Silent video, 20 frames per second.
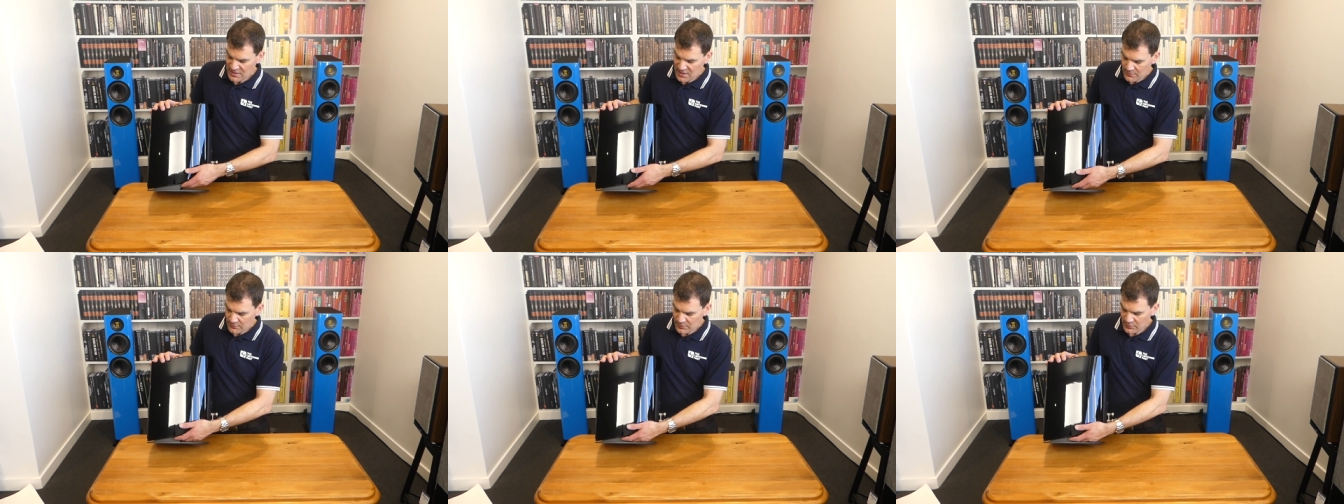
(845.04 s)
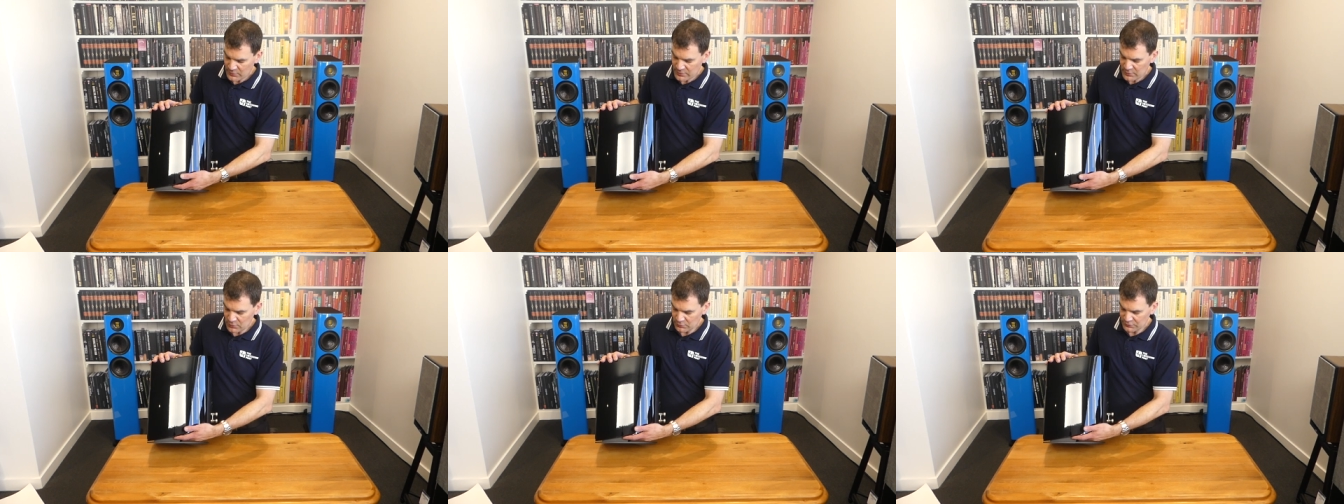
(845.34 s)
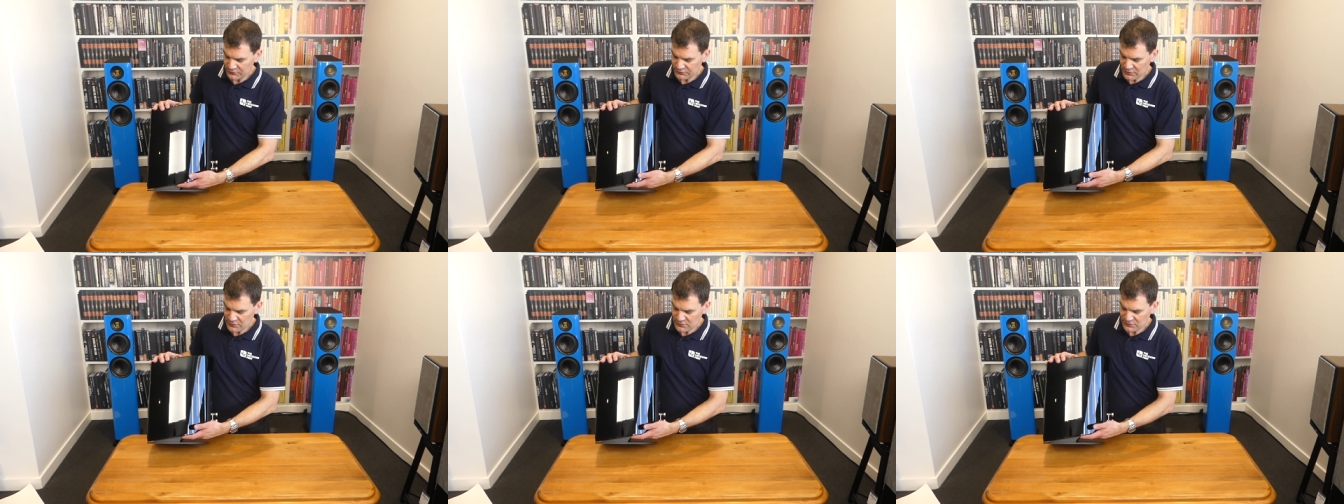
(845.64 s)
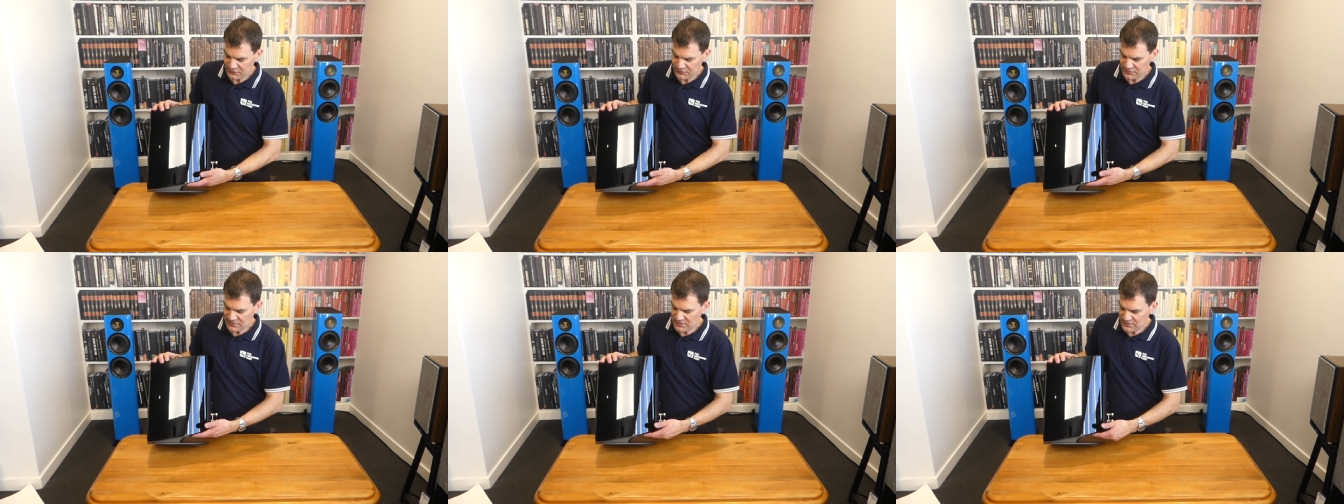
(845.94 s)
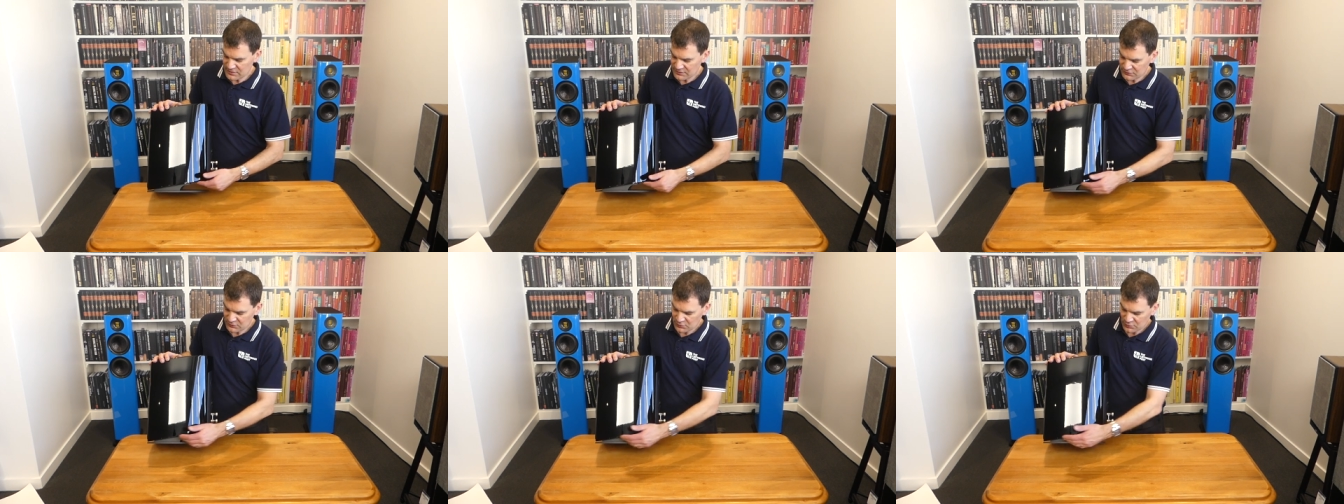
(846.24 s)
but we also see
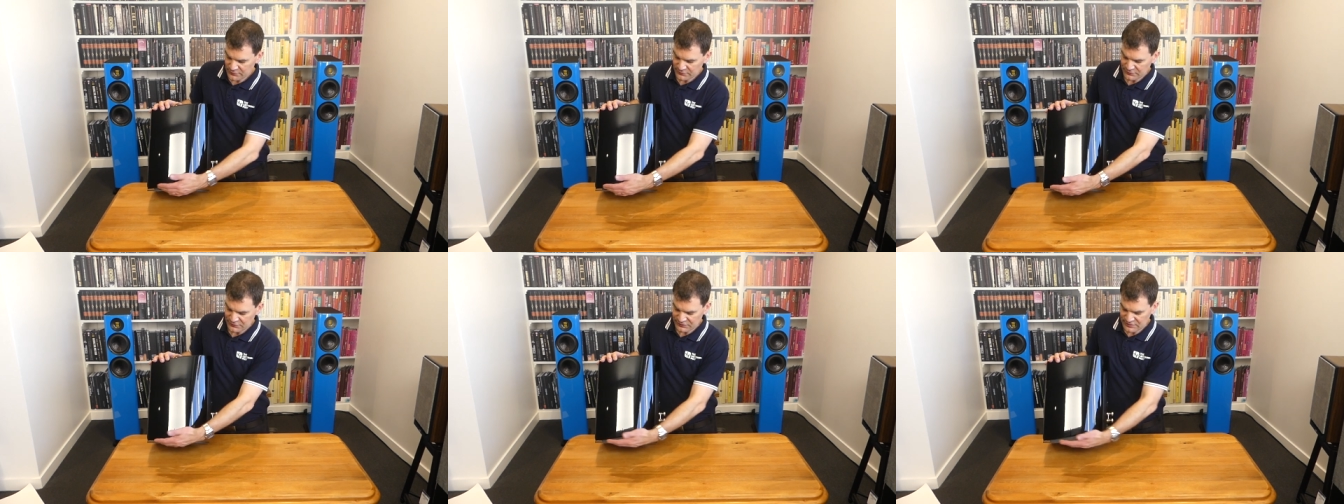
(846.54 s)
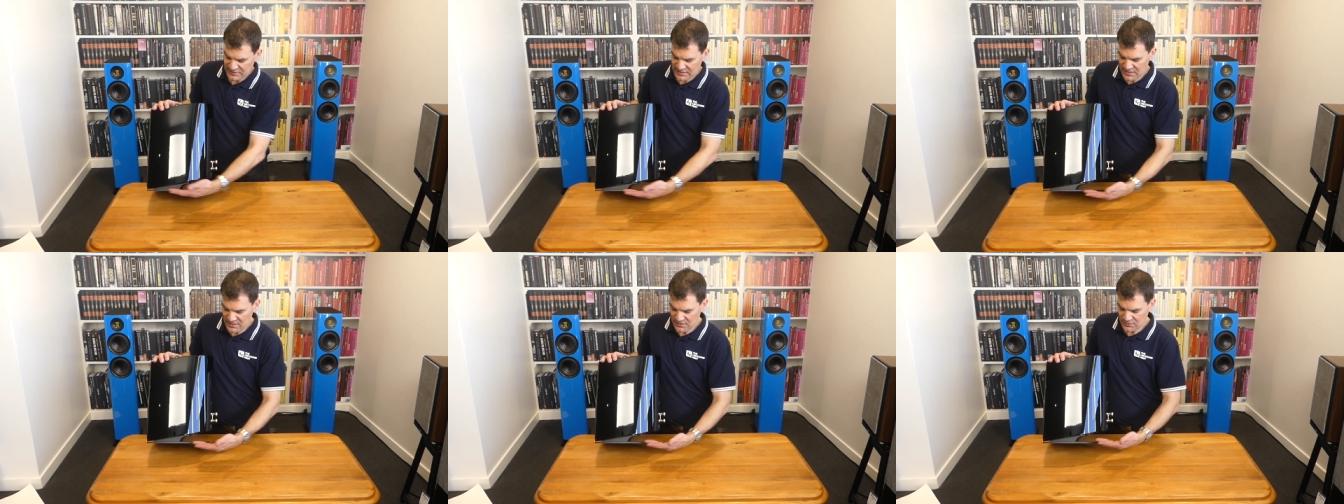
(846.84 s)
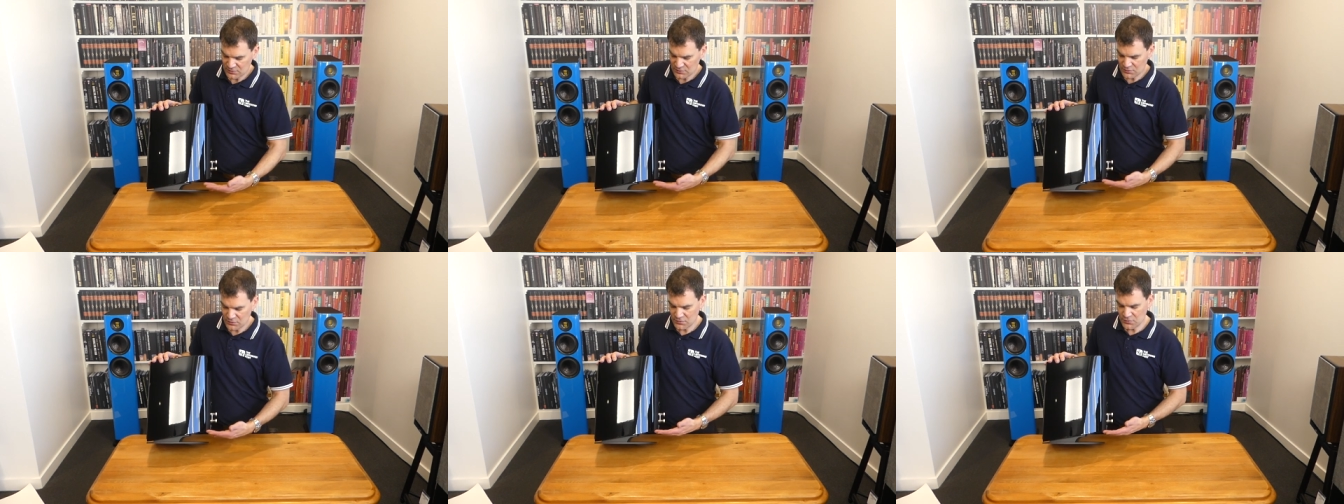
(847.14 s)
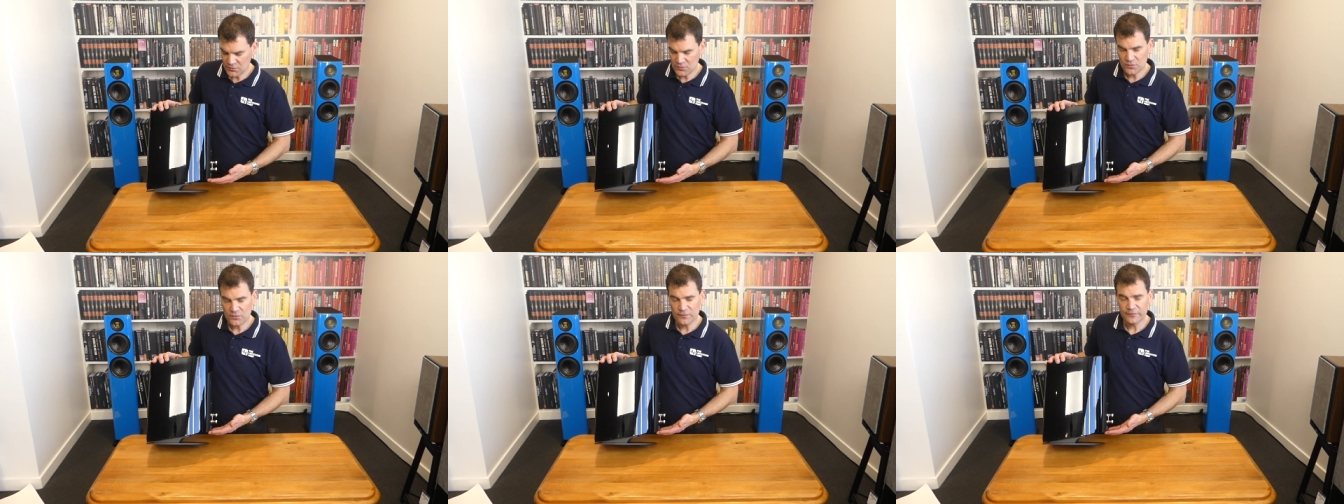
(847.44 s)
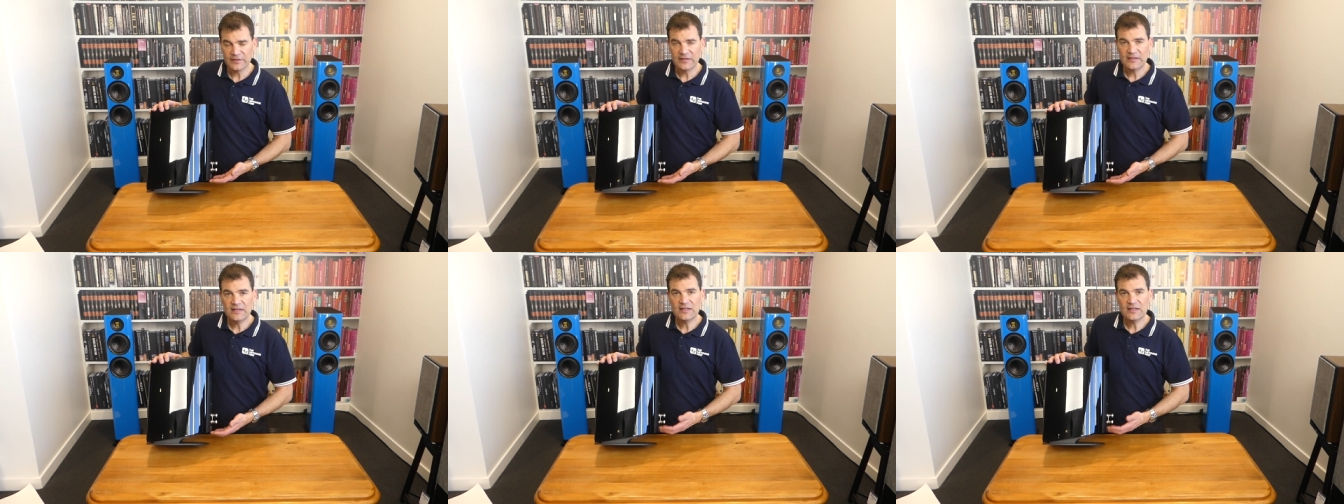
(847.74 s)
this sort of stand and curve